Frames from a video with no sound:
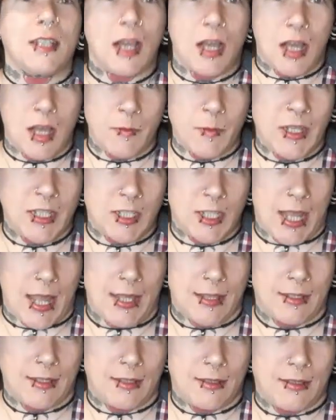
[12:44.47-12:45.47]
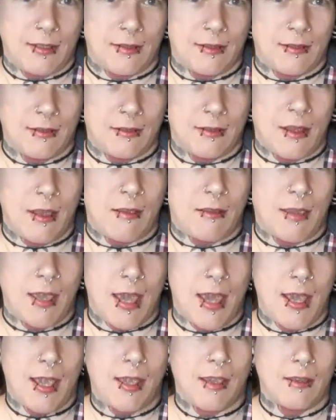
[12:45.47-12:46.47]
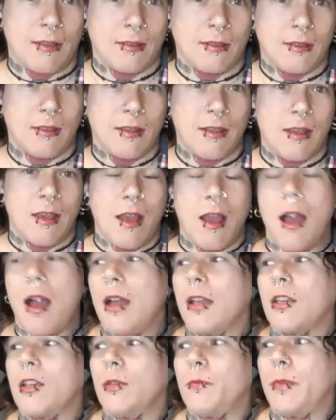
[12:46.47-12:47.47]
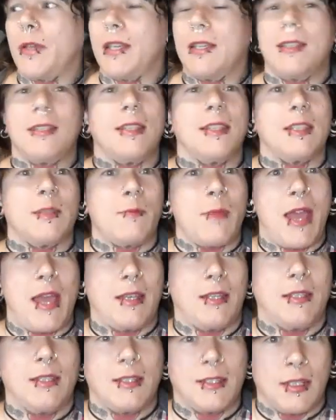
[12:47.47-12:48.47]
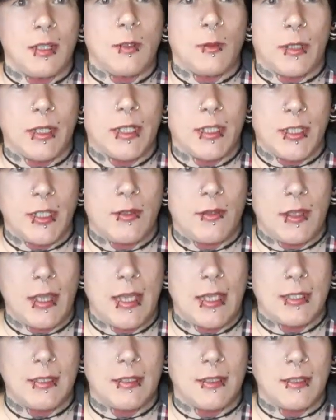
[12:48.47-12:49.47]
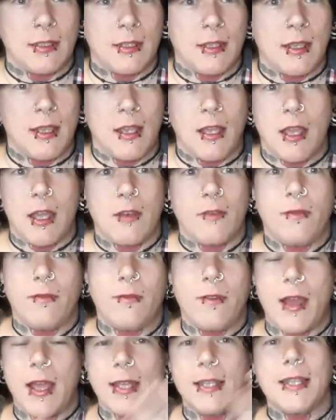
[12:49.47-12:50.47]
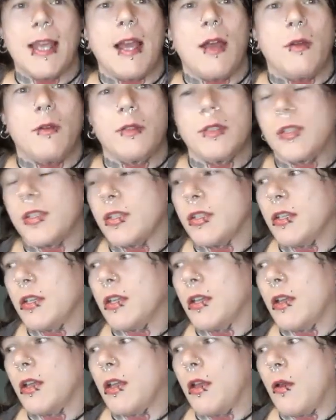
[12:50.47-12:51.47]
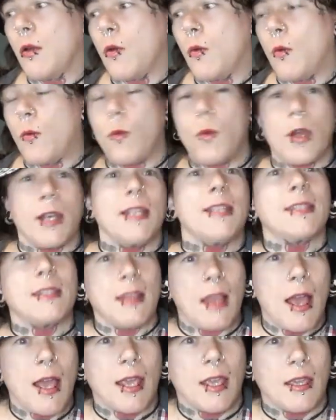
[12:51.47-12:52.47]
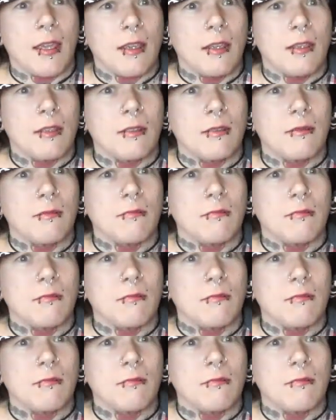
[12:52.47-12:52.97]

Calm your jets, okay? I could be a cis man and still want to do this and find out what it's like